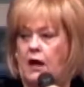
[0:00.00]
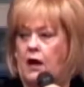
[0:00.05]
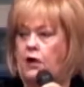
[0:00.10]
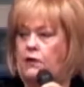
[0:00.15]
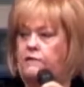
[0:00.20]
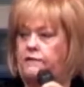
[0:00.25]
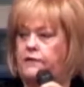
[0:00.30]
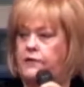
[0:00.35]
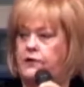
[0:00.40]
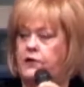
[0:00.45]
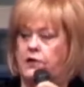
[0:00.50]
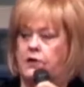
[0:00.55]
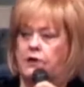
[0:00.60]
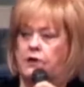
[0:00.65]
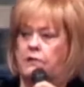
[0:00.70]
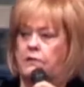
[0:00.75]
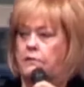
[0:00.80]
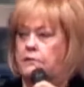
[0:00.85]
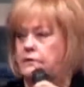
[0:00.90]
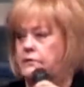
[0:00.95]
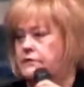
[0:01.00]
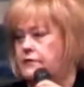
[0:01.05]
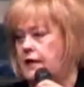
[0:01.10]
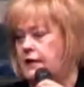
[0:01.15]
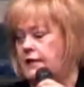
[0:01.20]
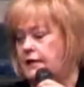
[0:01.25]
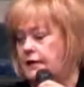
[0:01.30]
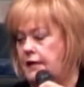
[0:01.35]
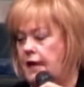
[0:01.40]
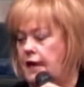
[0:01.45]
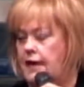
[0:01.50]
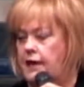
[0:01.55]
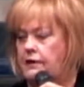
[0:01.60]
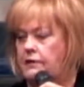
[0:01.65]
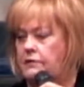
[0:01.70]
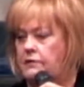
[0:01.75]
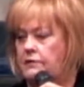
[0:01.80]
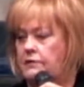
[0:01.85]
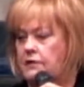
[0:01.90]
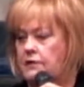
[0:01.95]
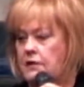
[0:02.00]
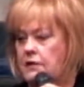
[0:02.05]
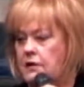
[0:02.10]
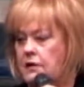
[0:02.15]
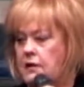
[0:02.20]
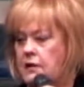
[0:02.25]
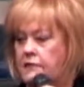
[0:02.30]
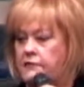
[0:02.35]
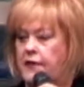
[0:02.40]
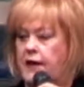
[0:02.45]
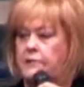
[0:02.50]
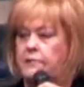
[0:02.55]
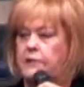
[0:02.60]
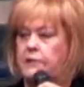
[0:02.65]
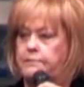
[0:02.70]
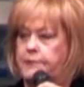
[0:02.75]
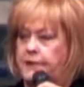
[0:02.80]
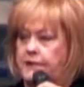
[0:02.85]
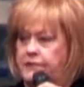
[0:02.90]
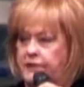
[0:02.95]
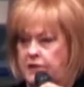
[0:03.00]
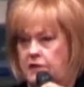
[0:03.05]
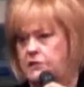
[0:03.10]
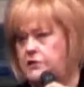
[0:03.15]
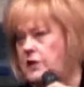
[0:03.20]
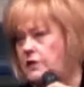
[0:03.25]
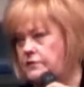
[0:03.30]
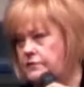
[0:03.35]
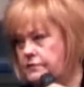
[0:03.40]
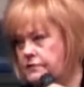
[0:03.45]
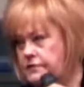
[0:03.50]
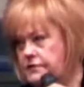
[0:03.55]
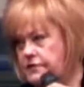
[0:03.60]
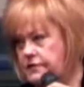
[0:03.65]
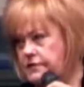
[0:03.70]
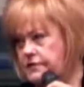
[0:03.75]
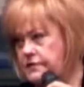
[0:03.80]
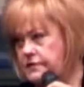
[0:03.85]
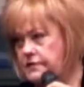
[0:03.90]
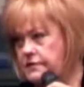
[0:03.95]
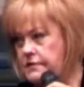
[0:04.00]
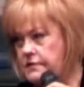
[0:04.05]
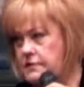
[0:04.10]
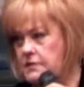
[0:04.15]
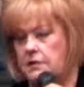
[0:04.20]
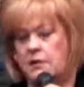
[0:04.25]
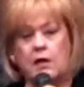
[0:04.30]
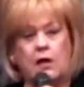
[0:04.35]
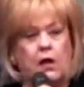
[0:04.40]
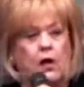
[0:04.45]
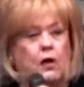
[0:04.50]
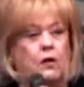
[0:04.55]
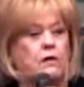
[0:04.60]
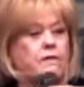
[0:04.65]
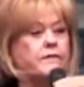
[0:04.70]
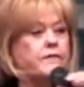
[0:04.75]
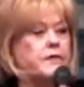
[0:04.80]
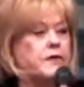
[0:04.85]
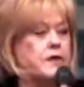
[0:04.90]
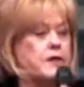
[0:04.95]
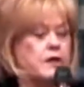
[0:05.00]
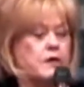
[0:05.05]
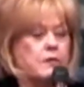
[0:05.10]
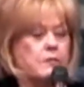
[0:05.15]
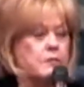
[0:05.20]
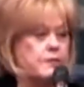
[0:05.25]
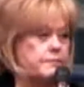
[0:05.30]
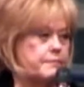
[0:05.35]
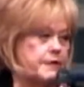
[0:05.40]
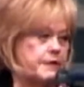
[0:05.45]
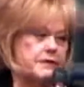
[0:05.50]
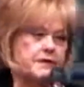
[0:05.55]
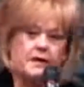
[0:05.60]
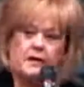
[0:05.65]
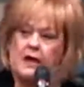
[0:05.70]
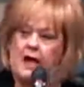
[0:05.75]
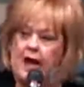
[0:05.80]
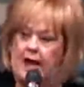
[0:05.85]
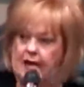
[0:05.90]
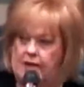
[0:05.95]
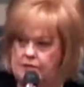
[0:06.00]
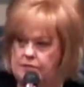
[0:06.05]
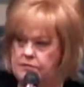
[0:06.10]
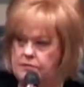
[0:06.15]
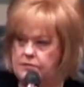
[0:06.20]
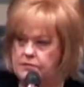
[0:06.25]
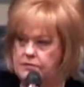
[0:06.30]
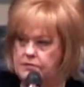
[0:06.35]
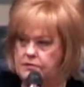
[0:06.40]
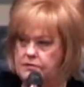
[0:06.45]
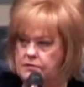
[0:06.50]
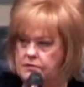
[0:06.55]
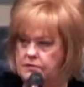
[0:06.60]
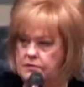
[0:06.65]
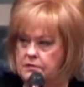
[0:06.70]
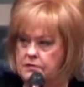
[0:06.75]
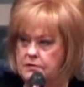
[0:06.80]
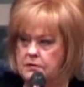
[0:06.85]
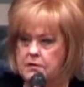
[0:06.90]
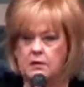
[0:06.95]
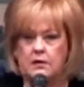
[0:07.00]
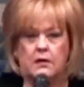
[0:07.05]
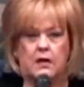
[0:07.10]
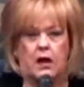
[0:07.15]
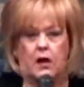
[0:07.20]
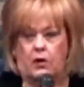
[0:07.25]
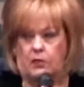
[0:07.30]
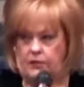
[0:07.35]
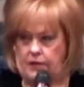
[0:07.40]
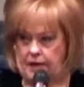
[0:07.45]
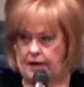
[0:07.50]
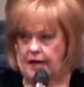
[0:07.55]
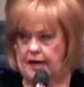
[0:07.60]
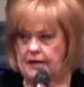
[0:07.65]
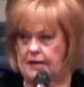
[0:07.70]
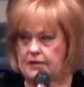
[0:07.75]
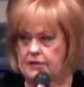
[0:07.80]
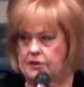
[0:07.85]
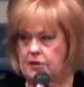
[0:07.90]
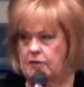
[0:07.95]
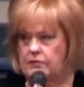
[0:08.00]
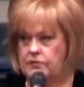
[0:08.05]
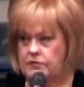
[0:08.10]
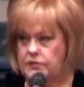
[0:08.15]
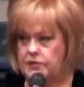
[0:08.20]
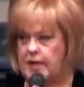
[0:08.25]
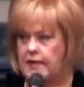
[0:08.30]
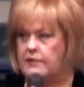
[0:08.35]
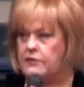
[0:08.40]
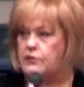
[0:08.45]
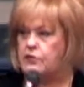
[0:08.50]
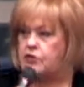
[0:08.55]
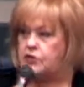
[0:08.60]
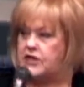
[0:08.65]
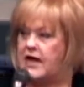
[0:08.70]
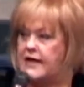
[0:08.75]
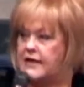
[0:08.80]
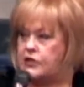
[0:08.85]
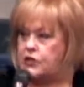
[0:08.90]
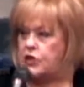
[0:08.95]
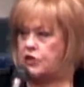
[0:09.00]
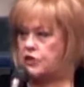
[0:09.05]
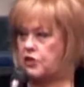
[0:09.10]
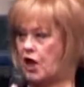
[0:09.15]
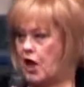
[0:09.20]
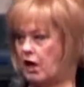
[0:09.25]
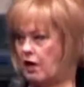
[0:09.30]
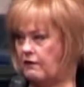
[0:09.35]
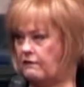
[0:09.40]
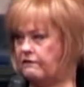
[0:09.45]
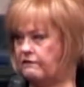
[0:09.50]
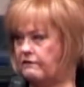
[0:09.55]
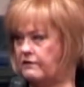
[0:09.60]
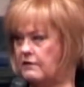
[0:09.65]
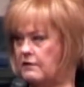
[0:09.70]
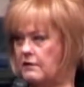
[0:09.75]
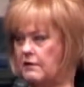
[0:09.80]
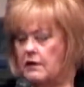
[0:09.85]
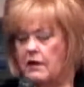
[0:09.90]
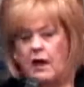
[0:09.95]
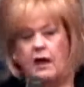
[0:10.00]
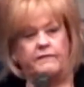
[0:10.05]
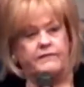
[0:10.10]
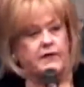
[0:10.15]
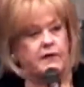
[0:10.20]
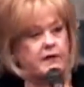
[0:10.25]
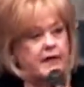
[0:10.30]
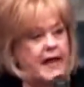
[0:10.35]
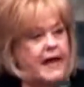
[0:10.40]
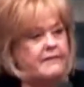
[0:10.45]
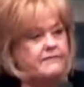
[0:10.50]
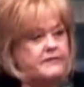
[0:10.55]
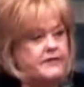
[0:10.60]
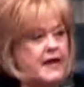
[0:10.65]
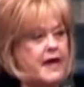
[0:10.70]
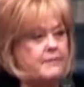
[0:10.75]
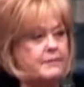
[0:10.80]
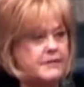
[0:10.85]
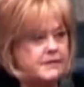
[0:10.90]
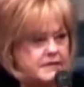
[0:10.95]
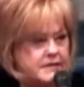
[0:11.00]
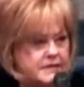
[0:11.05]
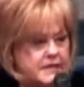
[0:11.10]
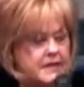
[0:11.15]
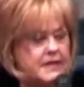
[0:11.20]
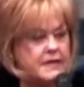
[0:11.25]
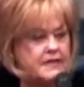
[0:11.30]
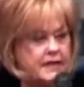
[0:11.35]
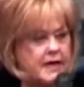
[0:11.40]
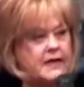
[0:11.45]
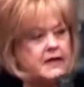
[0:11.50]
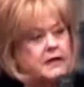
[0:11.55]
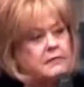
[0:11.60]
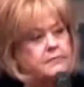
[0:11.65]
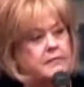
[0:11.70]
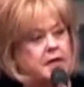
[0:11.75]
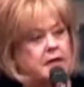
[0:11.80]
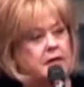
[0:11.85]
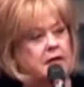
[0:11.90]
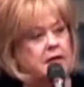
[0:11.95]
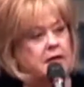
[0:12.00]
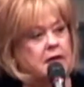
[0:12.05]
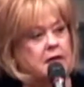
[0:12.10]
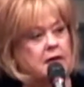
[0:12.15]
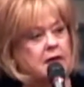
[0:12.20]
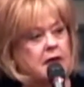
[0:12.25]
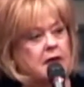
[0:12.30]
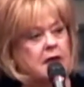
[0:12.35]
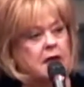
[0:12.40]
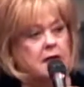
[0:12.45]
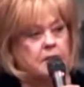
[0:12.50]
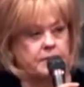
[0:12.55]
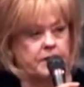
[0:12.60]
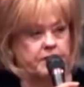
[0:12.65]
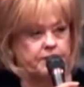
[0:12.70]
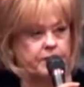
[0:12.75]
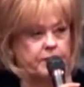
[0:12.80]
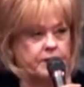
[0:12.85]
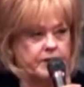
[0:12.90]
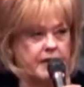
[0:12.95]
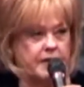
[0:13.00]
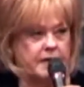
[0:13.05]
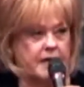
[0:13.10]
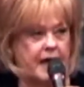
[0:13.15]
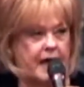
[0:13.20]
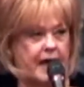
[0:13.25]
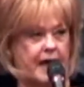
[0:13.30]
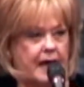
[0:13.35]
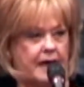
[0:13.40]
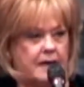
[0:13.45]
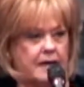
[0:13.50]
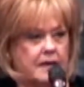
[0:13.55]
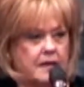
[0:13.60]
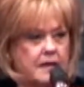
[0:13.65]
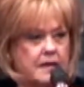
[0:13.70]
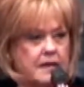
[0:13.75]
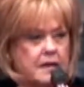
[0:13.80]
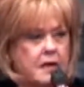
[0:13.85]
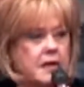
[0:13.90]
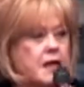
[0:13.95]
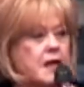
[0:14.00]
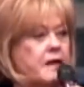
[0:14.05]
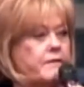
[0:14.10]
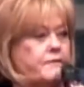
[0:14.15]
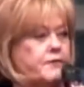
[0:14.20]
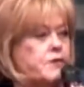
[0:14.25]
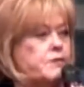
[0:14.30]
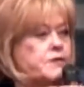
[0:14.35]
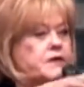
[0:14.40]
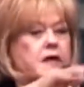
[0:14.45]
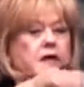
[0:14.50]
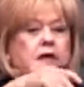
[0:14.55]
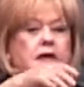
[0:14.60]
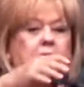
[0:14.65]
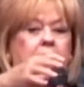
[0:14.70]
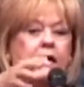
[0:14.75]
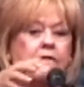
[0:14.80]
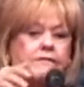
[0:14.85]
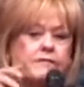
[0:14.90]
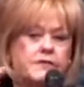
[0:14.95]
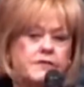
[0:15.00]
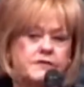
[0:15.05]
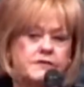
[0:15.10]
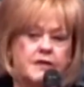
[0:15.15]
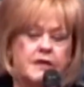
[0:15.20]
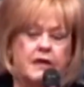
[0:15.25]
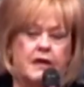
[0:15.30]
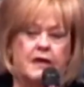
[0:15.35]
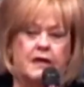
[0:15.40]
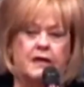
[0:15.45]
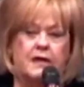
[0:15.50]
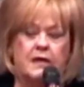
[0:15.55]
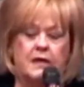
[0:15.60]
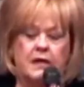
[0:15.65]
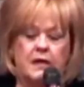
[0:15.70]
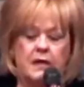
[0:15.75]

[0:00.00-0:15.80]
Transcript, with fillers: over here, say in hell, they would be the adulteresses. Over here would be the liars. Okay? You understand? They're sectioned off of the lifetime of sin they committed before they died. If you did every sin,